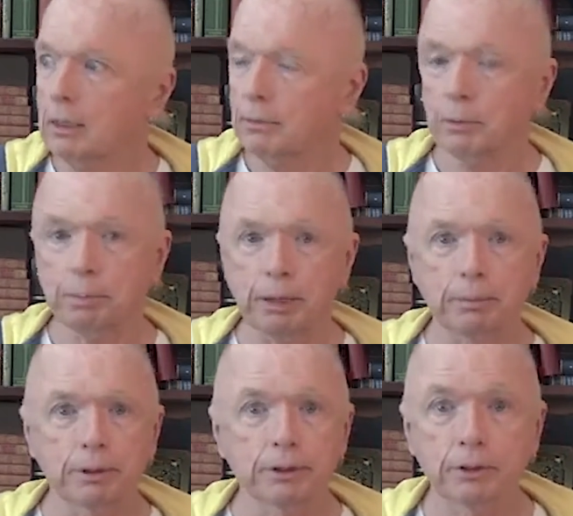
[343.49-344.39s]
The
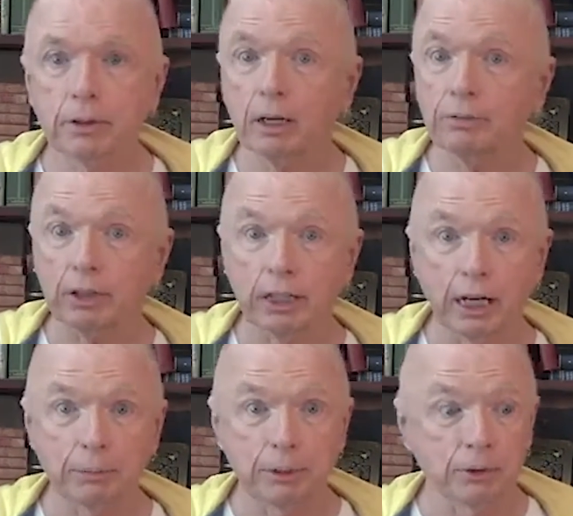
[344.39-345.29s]
people in your life are
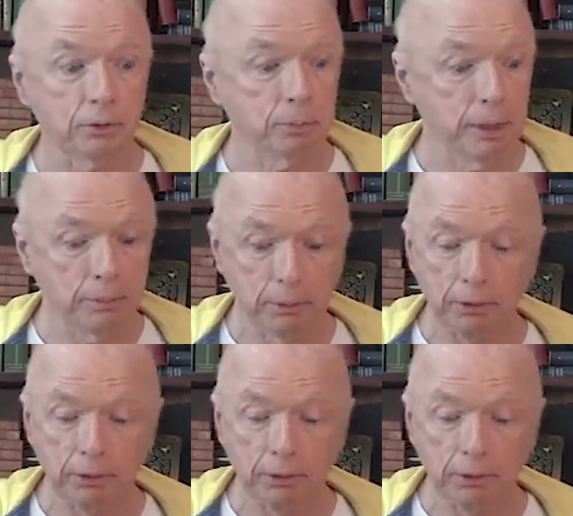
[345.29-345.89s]
God being those people.